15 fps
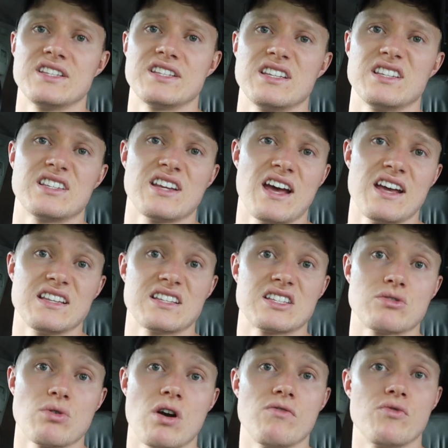this 8 to
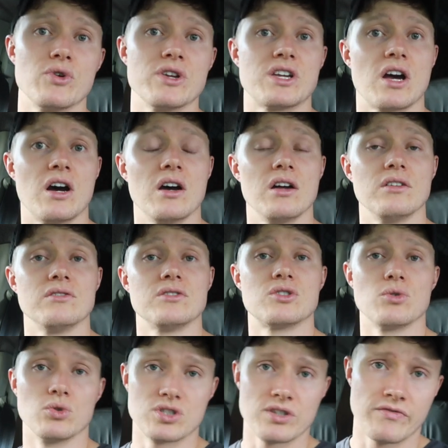12 week cut
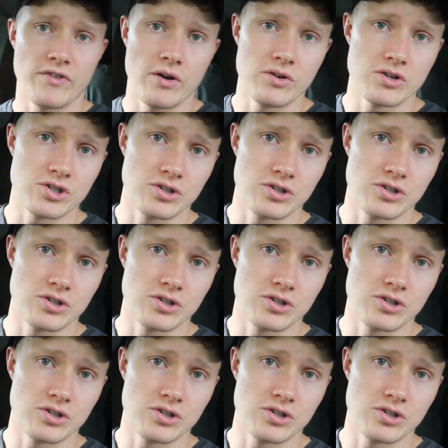towards the photo